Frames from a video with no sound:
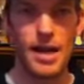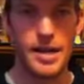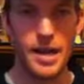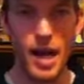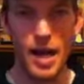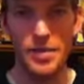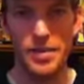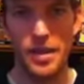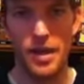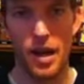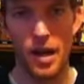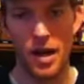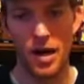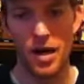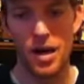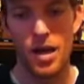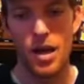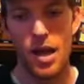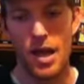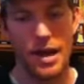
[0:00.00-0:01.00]
got
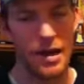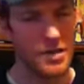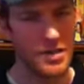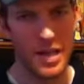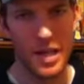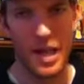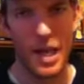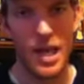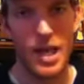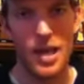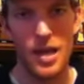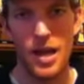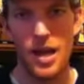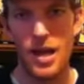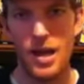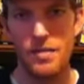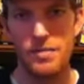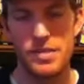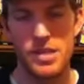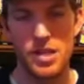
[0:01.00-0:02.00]
there, and I was like, hey,
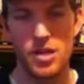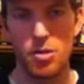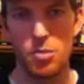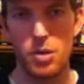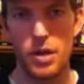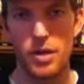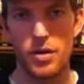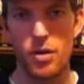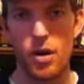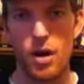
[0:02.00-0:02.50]
I have Xenoblade